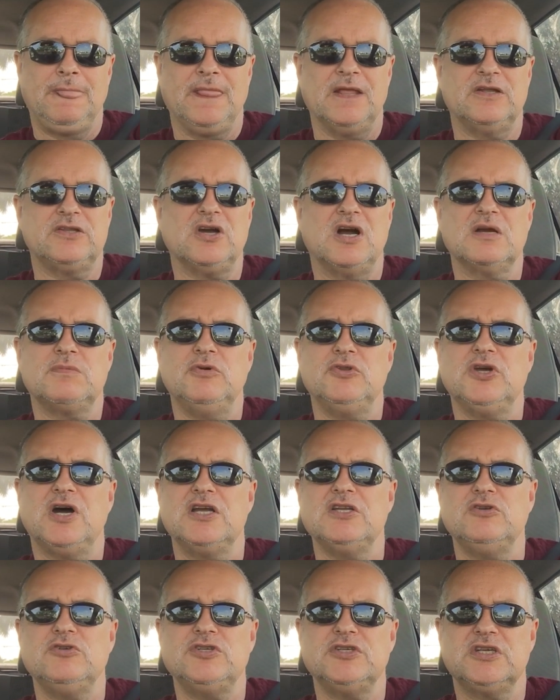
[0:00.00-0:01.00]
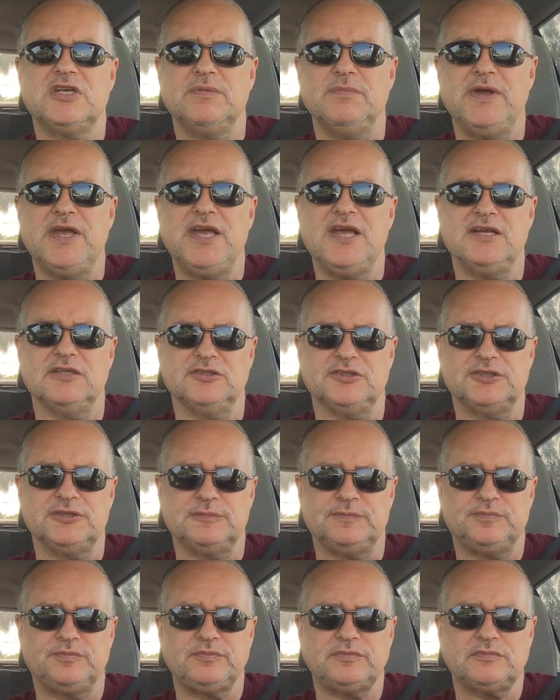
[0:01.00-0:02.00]
I talk about not using commands.
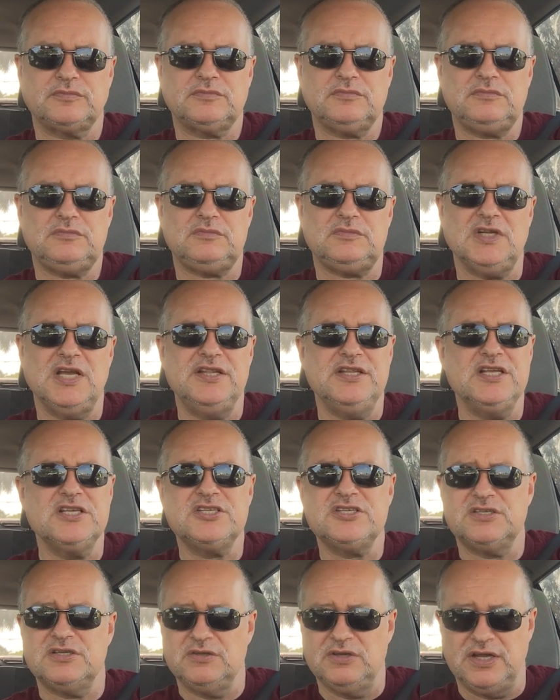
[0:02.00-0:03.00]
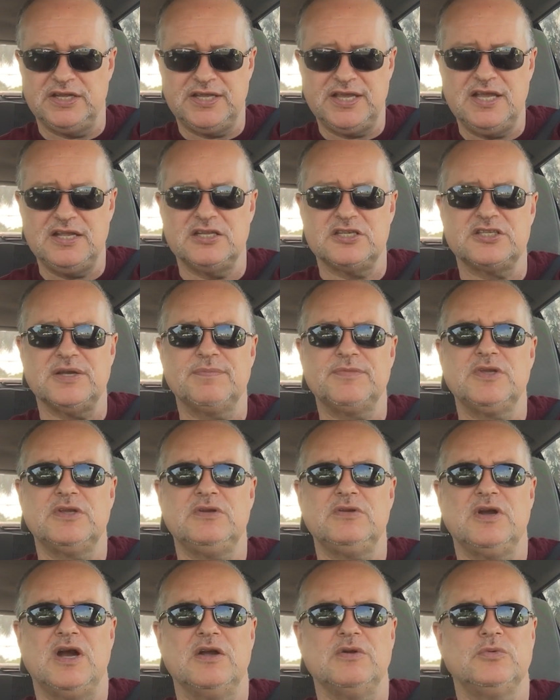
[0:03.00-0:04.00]
And this, again, is
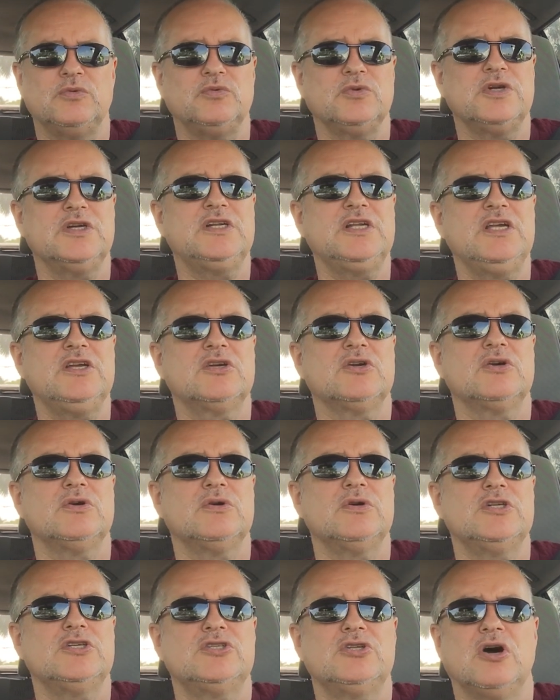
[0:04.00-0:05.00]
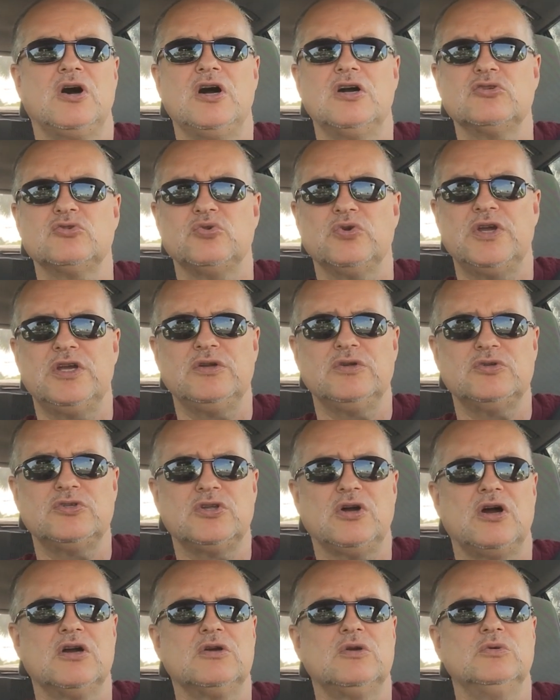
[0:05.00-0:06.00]
something I would really encourage dog trainers,
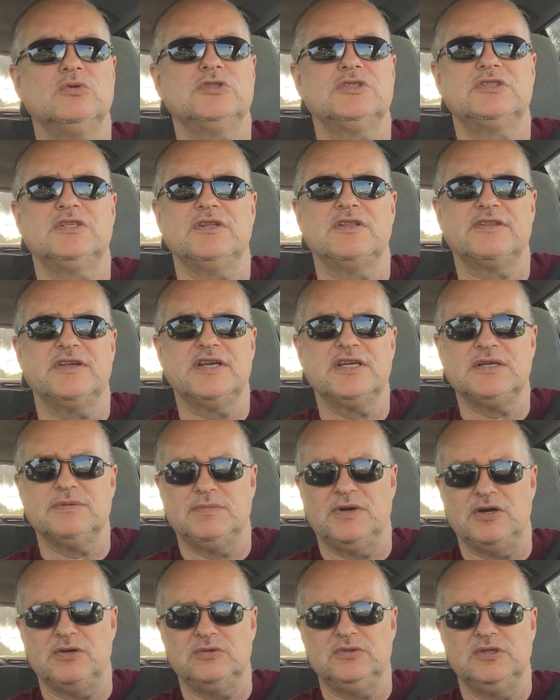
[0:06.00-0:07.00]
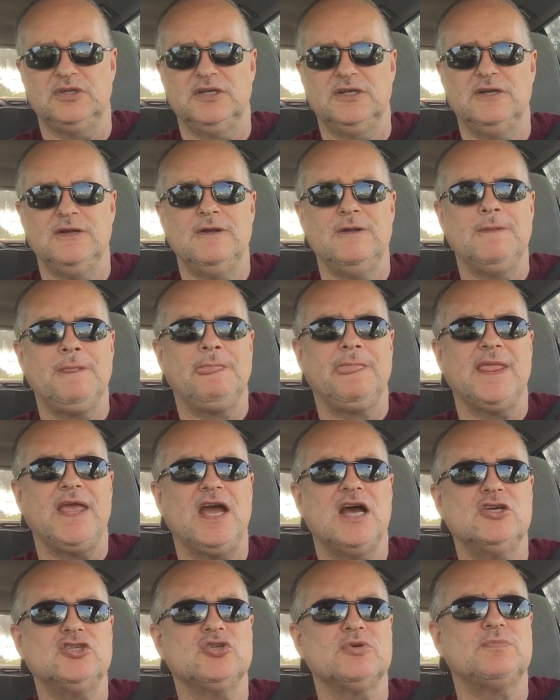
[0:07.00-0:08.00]
dog owners to think about.
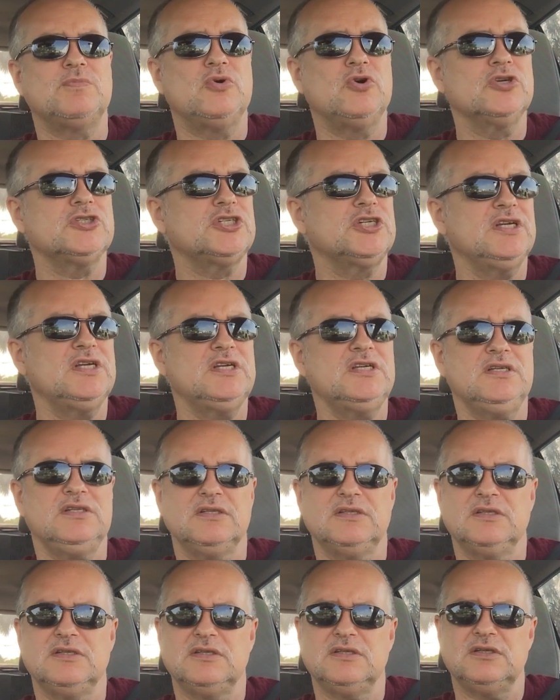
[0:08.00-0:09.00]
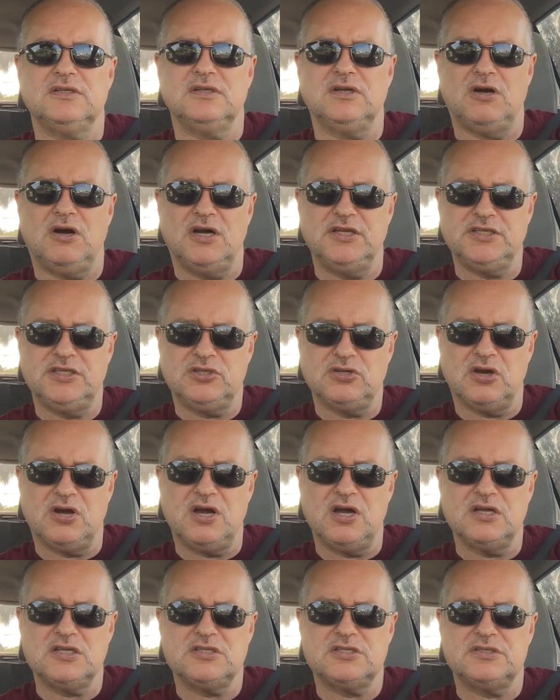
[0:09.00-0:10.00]
As you're pushing on the
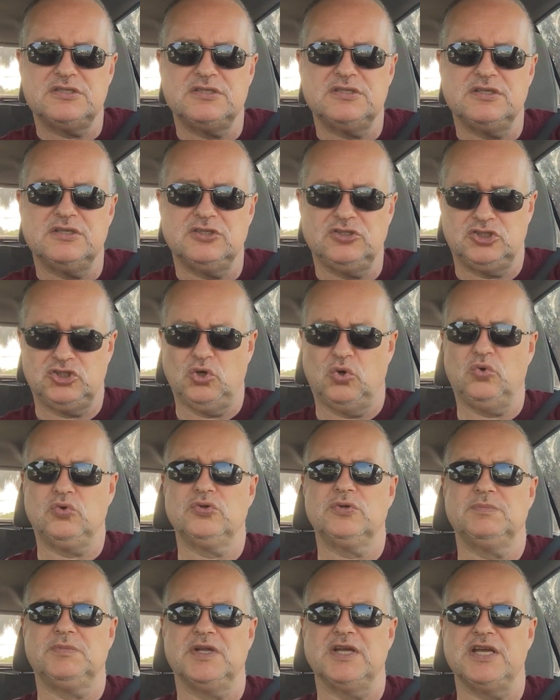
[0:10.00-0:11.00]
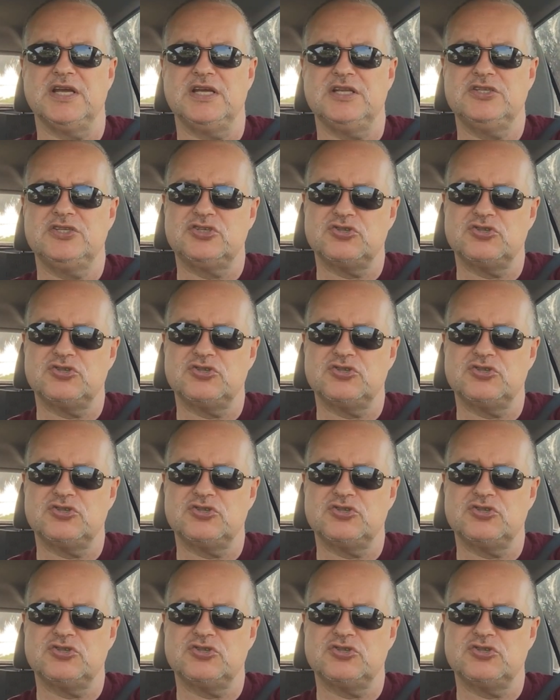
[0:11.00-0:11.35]
dog's shoulder blades